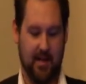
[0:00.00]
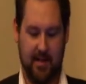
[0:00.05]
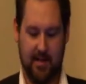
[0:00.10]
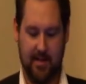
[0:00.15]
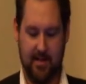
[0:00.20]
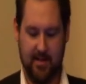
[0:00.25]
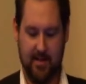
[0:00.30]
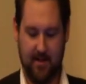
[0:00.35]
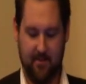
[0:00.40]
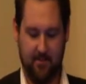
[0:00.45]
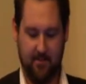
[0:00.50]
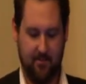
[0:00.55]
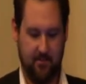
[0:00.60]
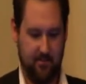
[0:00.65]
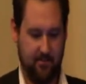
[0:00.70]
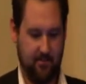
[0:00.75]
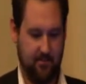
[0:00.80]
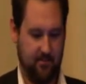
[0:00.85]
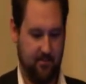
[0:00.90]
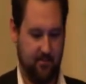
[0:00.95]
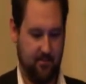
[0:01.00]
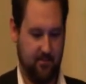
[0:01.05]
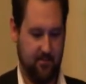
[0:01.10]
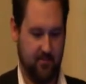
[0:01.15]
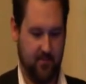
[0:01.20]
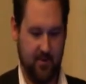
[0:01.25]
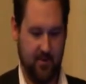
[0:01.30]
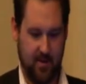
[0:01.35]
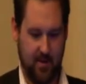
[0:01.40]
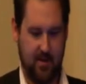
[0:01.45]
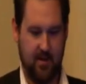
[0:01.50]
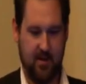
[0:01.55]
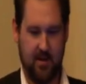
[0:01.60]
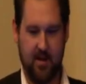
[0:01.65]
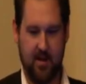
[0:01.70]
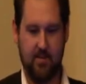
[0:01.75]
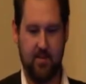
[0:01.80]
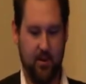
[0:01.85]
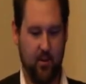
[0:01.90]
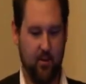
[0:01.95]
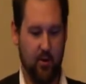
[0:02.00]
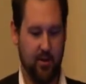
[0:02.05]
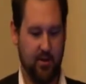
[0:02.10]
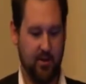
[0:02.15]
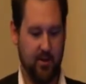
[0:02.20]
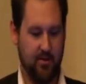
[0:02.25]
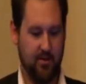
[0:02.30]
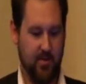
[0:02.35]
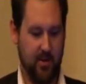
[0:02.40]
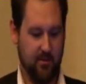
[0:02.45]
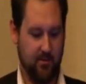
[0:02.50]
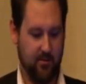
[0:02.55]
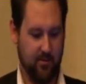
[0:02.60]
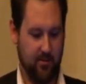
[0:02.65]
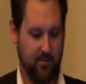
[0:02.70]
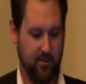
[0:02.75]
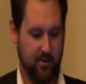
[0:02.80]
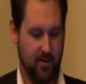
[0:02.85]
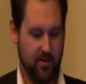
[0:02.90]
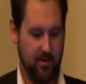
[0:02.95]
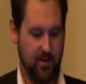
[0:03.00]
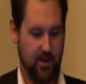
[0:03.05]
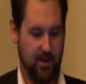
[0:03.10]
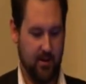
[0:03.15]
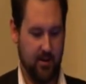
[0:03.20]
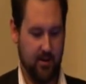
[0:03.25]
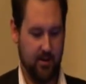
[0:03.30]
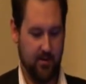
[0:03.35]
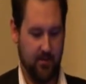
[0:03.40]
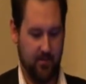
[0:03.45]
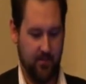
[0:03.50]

it's can be quite detrimental to a project.